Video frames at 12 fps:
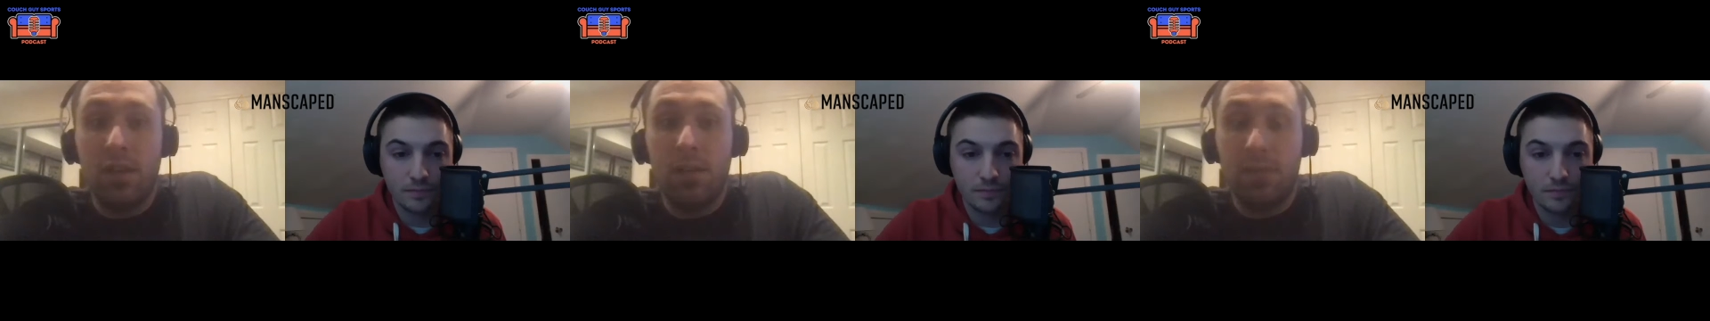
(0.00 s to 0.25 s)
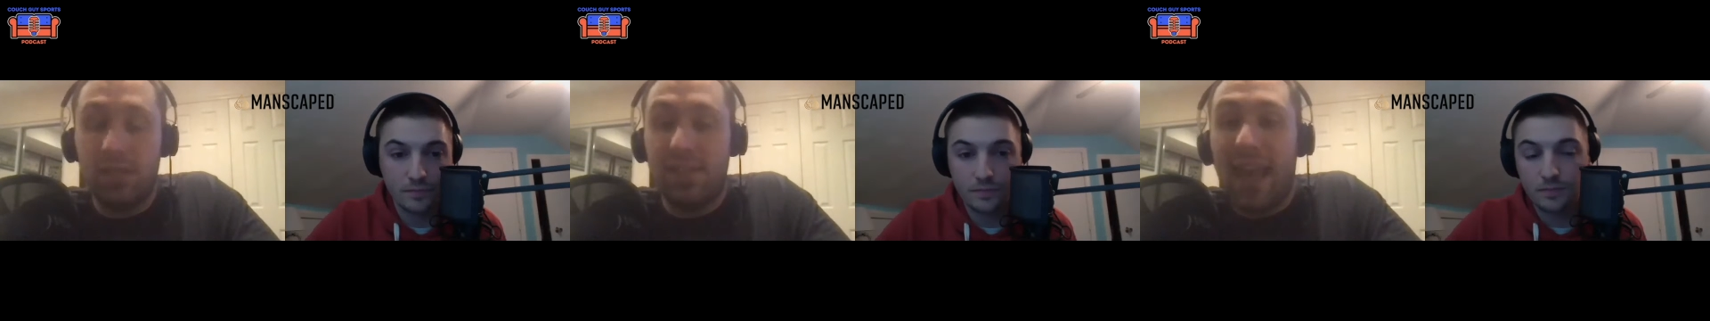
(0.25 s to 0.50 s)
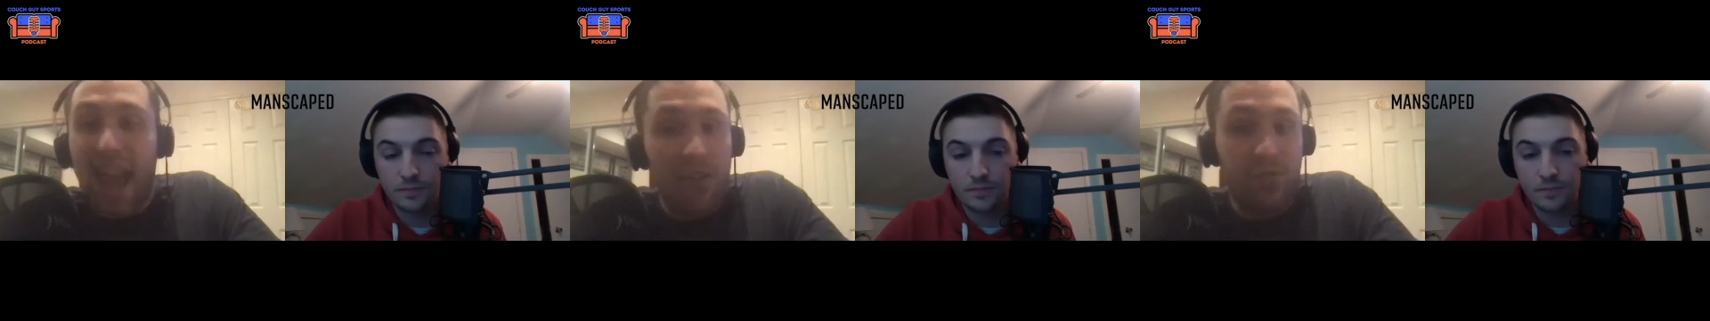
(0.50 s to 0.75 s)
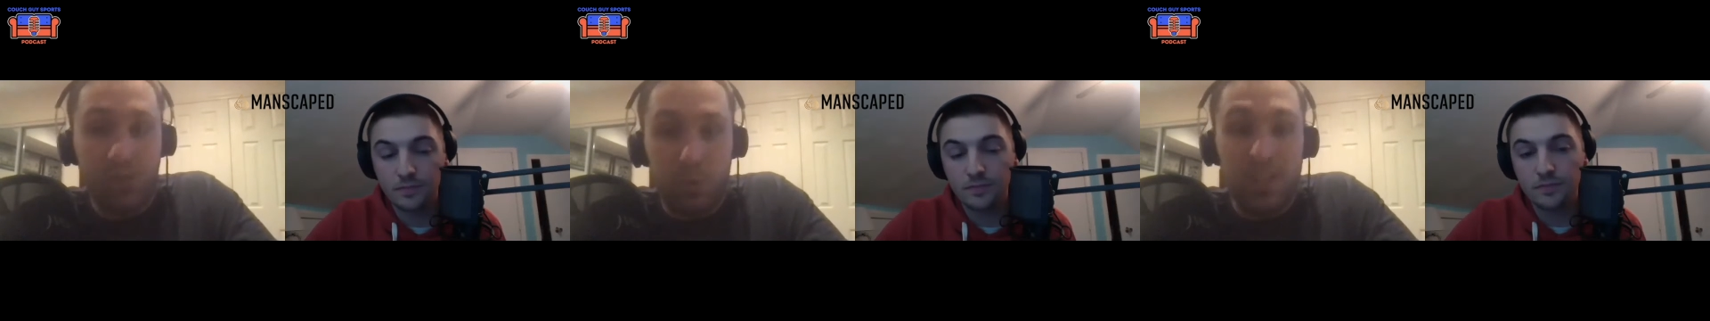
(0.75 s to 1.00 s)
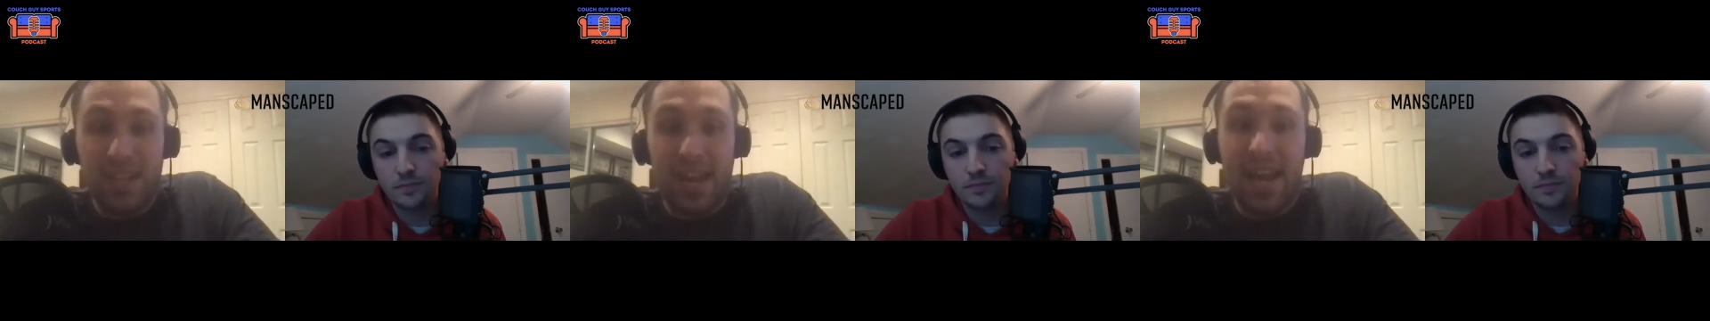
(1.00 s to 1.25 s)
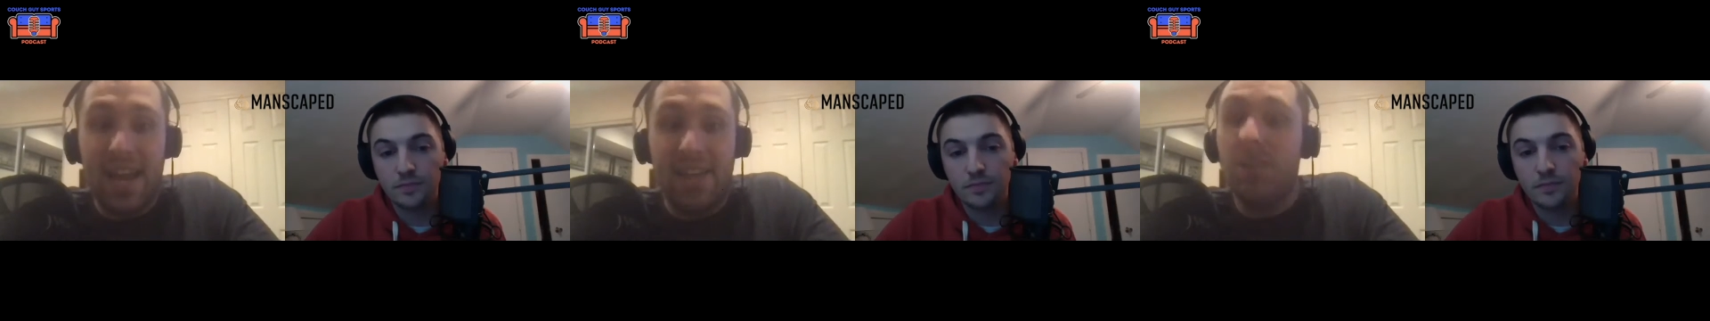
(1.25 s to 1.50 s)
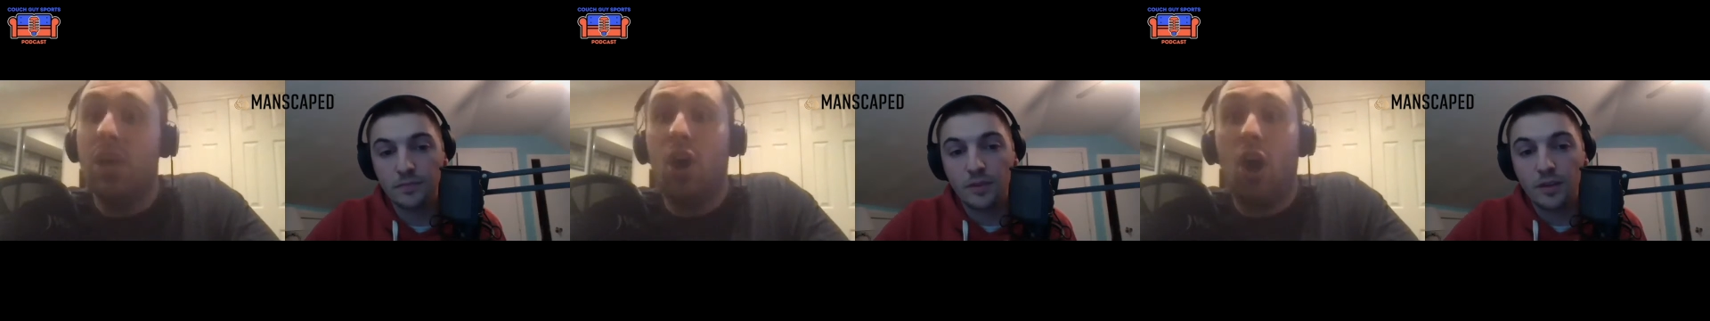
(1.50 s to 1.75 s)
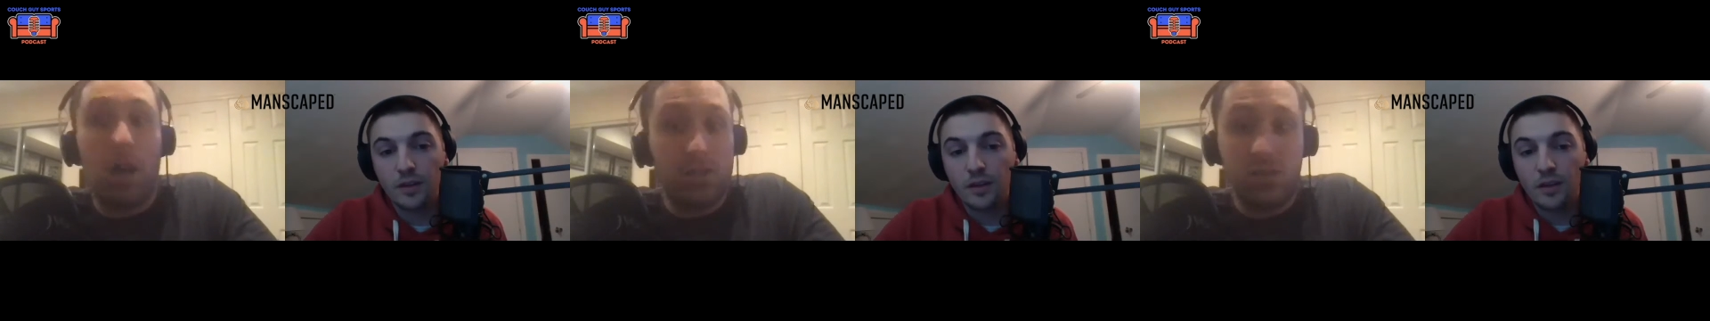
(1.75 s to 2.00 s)
Speaker 1: because they have three tight ends,
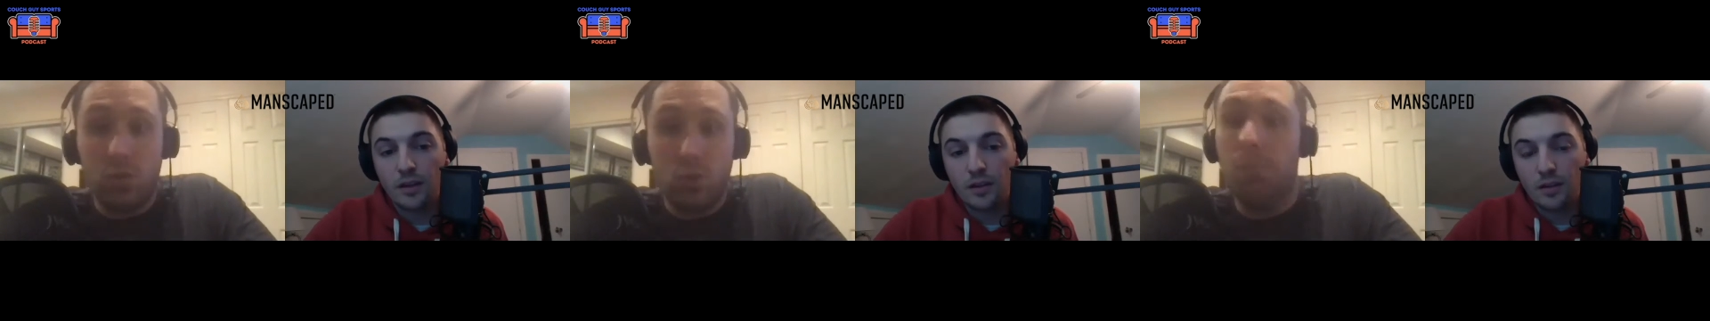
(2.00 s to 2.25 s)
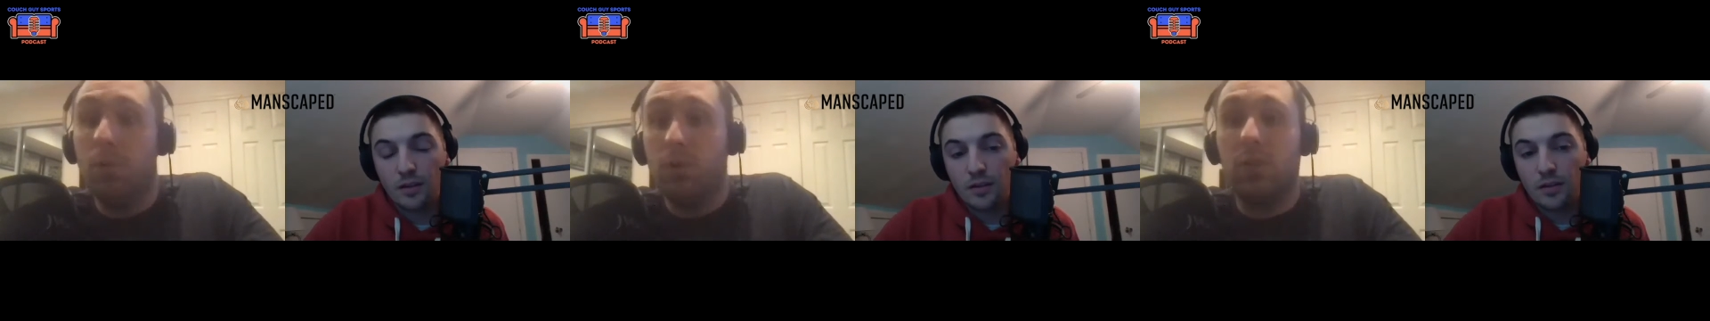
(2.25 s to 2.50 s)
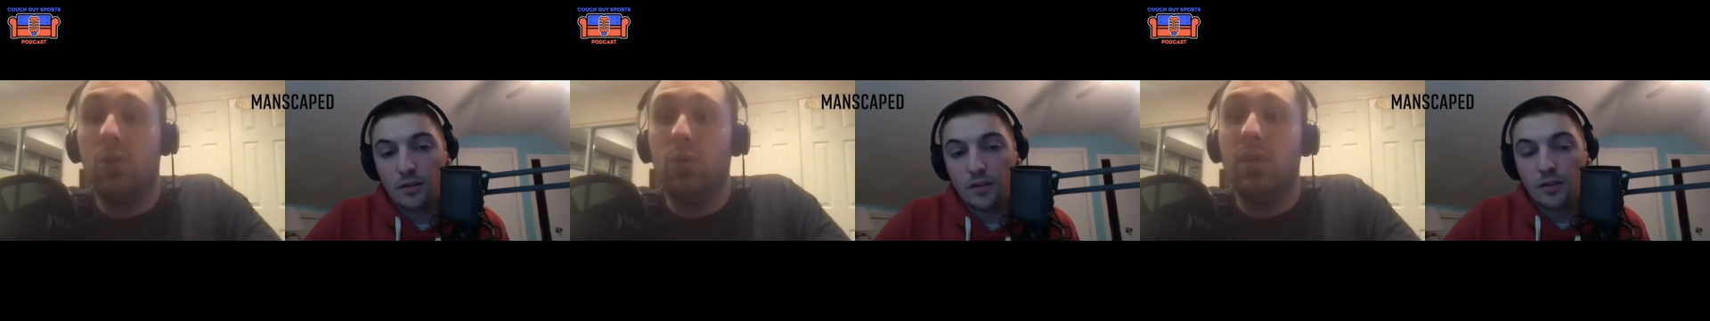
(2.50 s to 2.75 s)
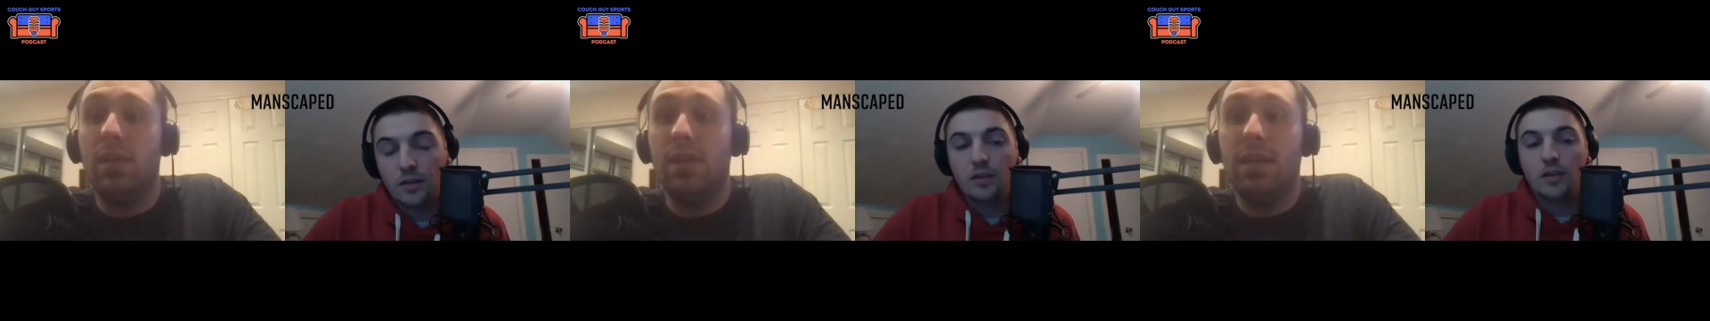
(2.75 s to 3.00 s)
Austin Hooper included,